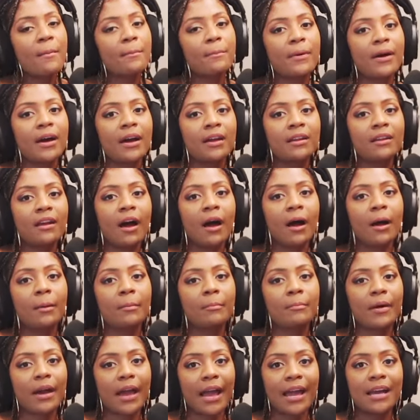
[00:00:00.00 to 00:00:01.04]
but um,
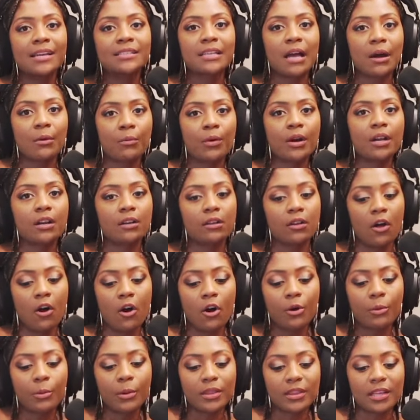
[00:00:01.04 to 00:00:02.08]
but as I went
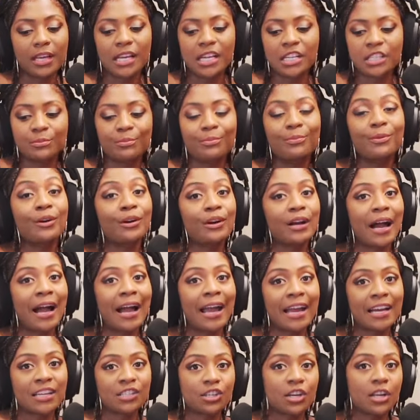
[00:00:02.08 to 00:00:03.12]
along with each book, I
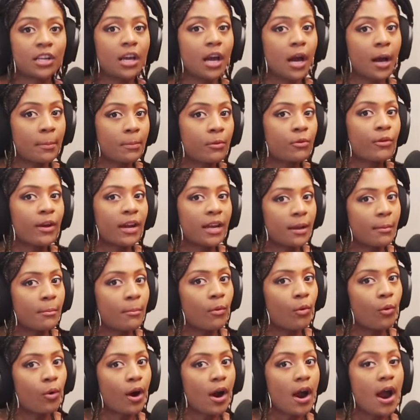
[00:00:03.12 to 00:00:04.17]
actually upgraded
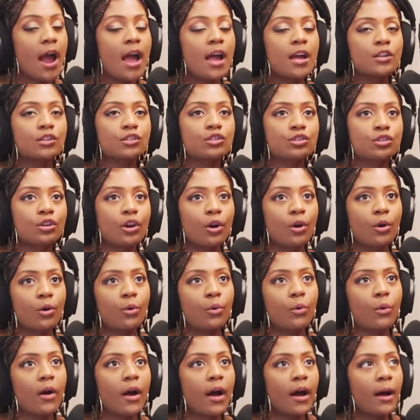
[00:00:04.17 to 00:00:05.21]
more.
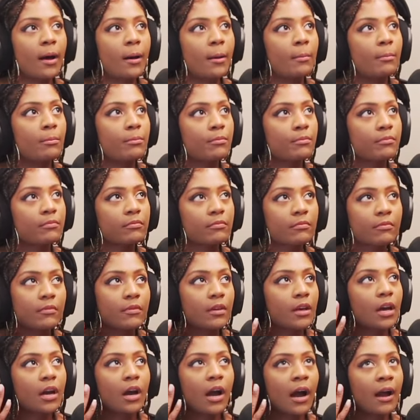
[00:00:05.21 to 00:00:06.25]
So um,
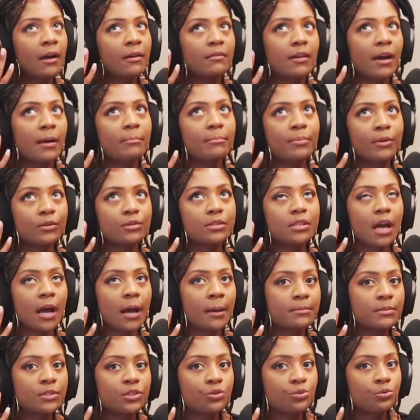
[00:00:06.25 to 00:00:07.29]
I, I, built
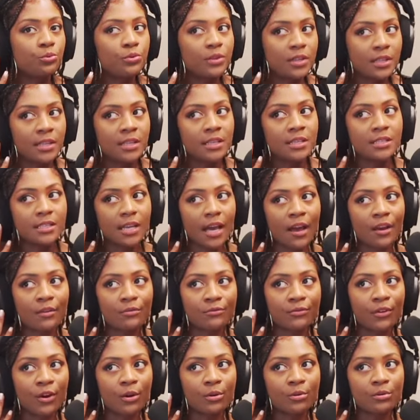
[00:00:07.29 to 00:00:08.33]
up to these
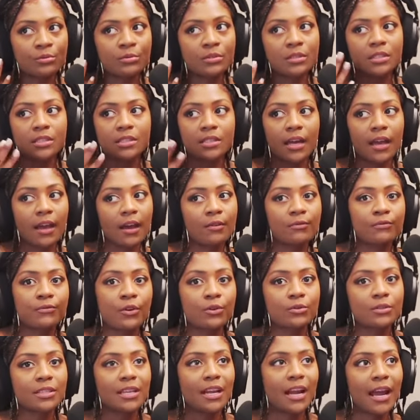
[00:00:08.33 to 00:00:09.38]
headphones. The
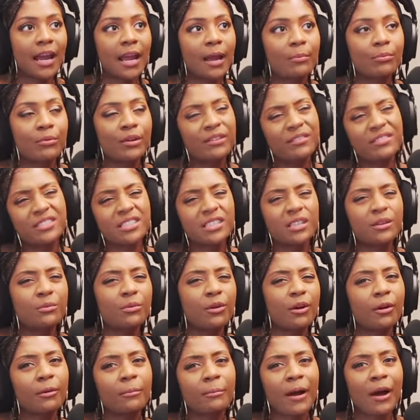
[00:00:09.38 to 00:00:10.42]
headphones that I had previously
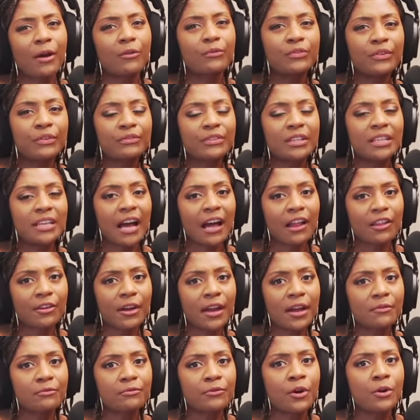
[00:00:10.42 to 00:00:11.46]
were about $50
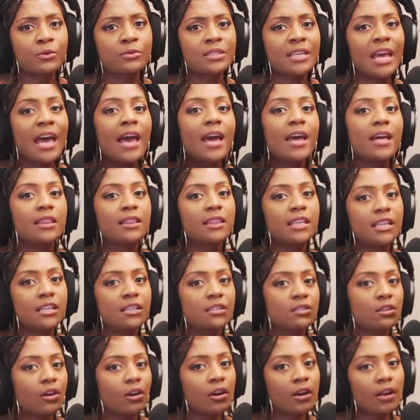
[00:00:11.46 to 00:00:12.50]
headphones.
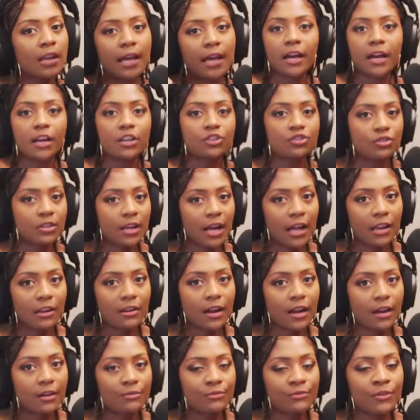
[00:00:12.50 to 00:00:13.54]
These are $100
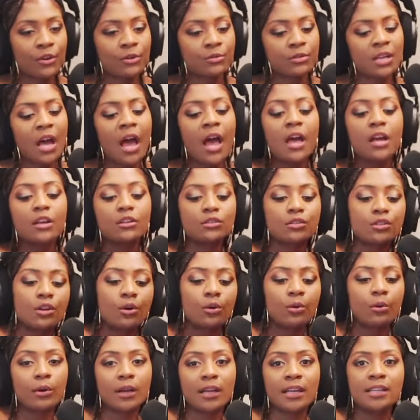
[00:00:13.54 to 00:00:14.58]
headphones.
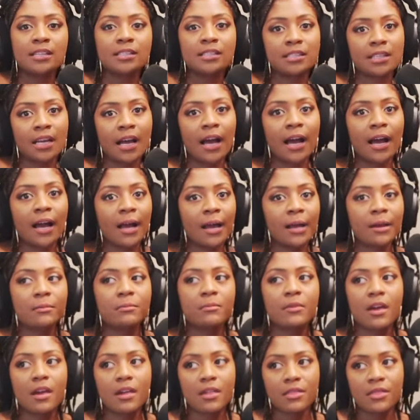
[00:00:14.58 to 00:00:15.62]
So each
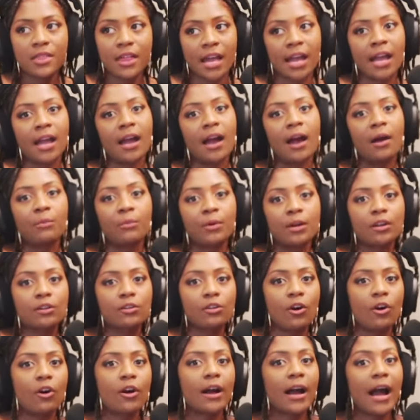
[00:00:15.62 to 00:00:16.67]
time that I went
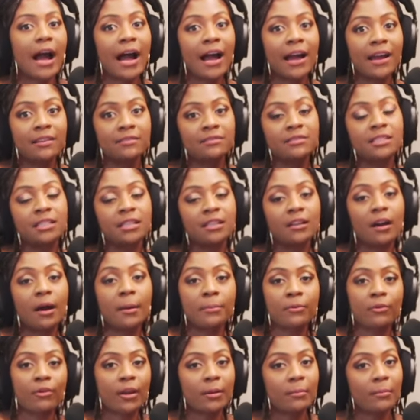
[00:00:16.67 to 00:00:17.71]
along, I did
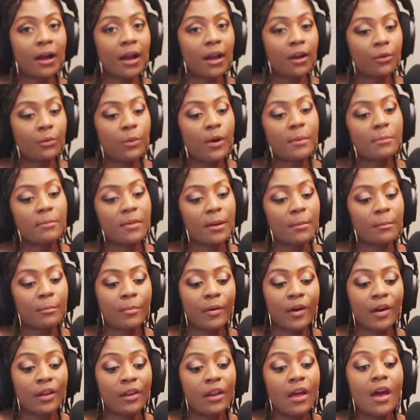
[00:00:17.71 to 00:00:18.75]
upgrade my equipment.
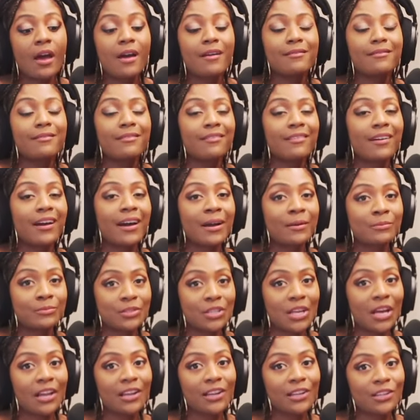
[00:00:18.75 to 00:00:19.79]
But I'm
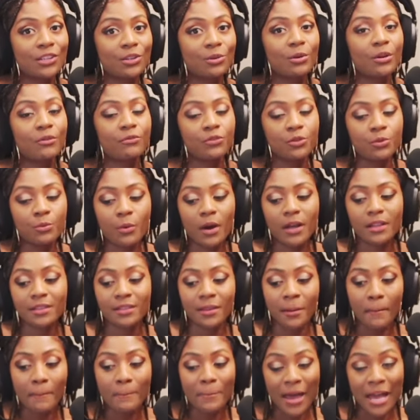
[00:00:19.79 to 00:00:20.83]
telling you, if you want
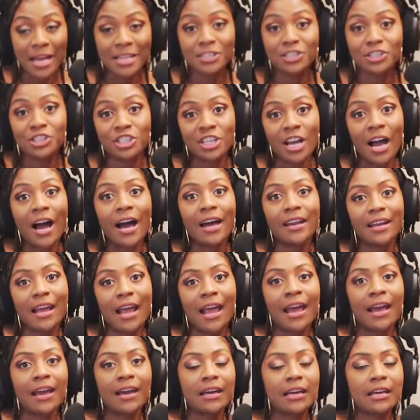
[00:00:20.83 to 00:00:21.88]
the best shot
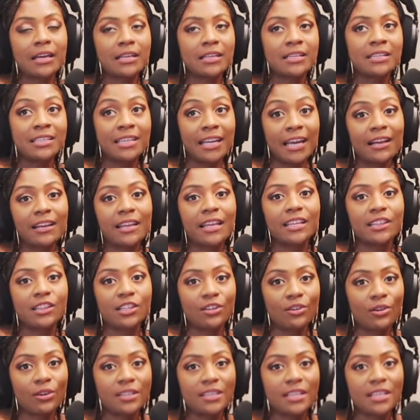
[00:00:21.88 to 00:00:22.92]
at nailing
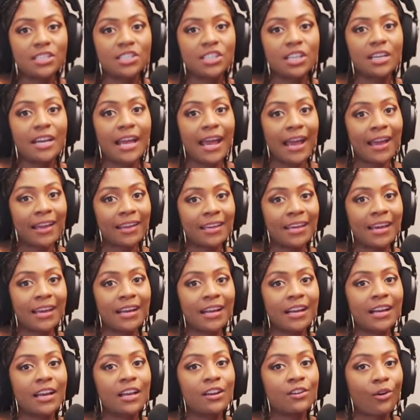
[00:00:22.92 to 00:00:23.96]
the audition, at
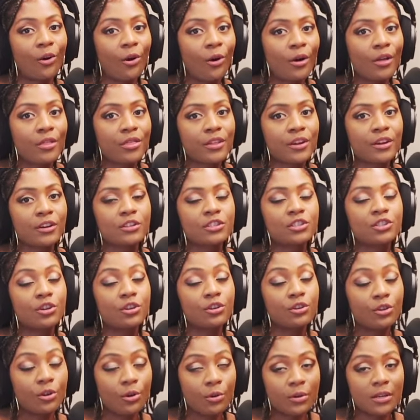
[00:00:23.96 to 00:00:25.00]
getting an author to
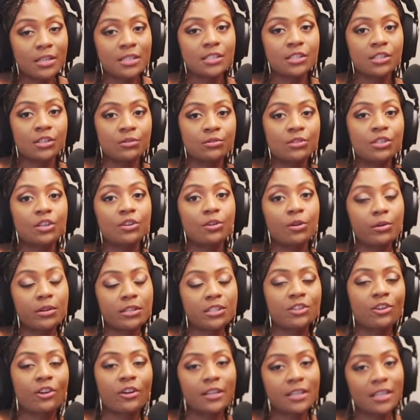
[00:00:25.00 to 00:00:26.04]
notice you, to
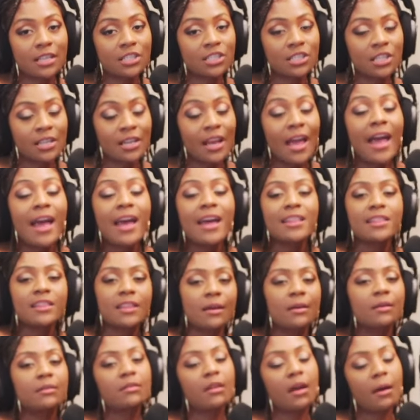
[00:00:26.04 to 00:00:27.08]
notice your audition,
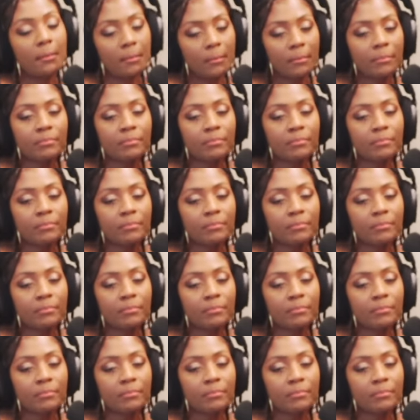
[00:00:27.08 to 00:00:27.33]
then